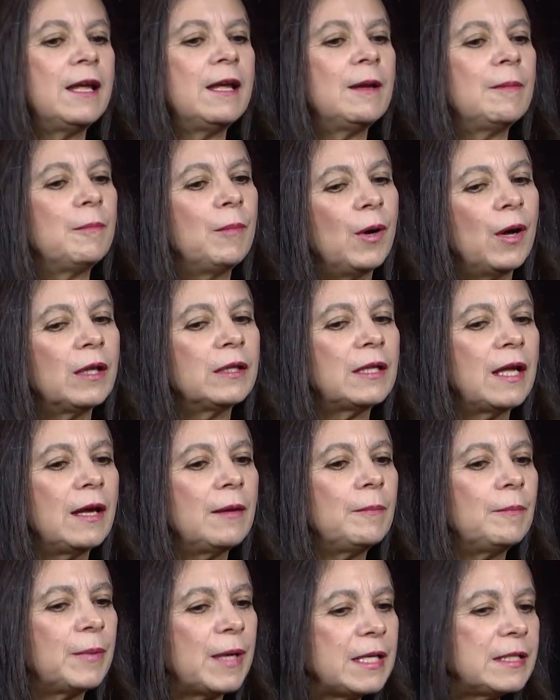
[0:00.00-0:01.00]
but
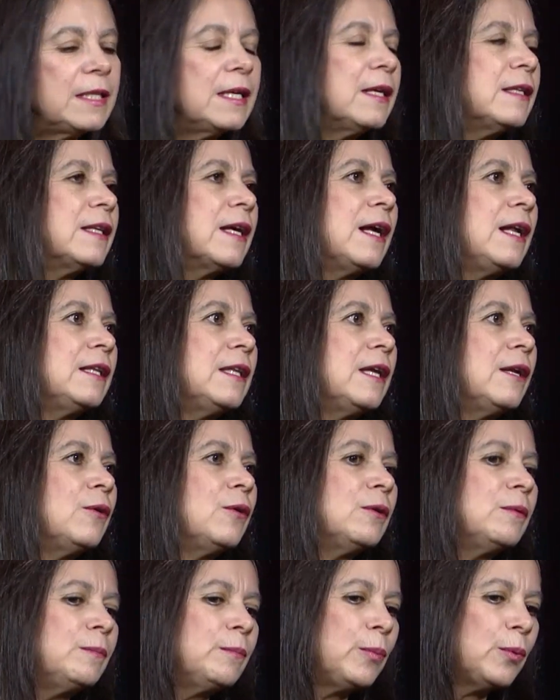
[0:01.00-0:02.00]
President
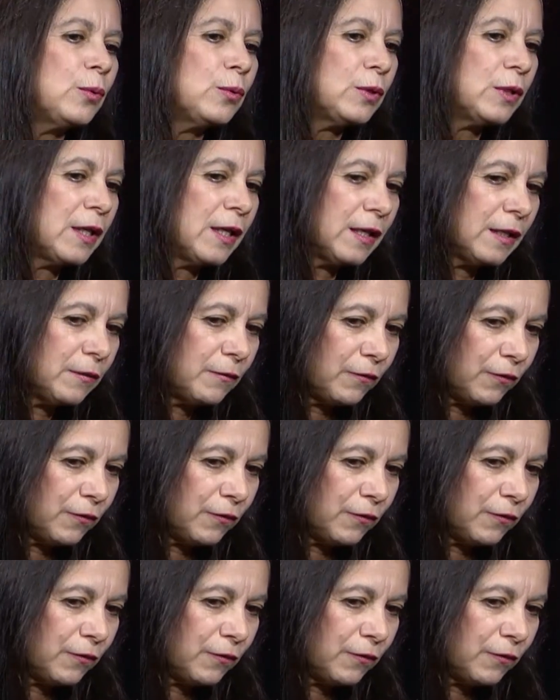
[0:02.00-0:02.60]
Calderon put the